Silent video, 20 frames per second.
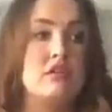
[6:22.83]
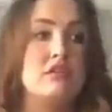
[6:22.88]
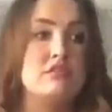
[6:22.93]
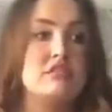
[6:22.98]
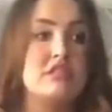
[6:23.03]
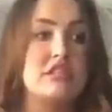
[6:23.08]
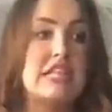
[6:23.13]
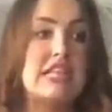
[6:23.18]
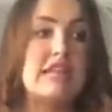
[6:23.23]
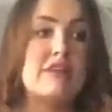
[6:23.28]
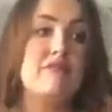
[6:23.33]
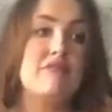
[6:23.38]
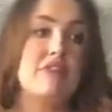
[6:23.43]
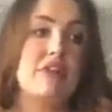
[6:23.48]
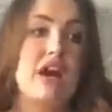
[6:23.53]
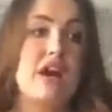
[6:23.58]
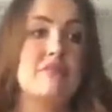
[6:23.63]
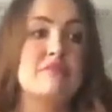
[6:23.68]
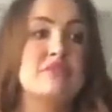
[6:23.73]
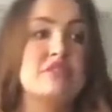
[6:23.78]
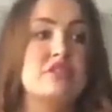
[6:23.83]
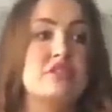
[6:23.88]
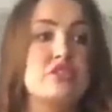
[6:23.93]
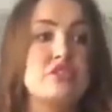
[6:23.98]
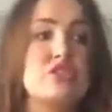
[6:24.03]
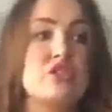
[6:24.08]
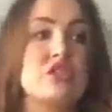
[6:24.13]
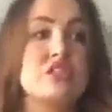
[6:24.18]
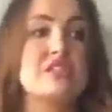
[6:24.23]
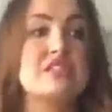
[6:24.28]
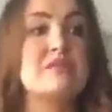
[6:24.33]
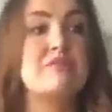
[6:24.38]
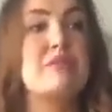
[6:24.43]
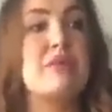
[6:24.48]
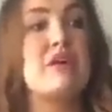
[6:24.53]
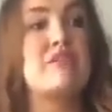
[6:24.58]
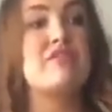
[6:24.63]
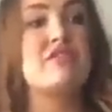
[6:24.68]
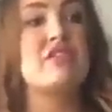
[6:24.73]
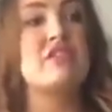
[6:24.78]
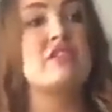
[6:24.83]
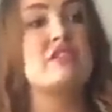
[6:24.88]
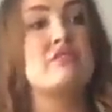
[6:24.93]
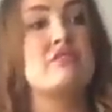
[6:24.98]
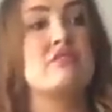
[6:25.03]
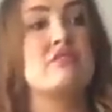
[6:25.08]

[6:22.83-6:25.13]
So the length comes to just above the,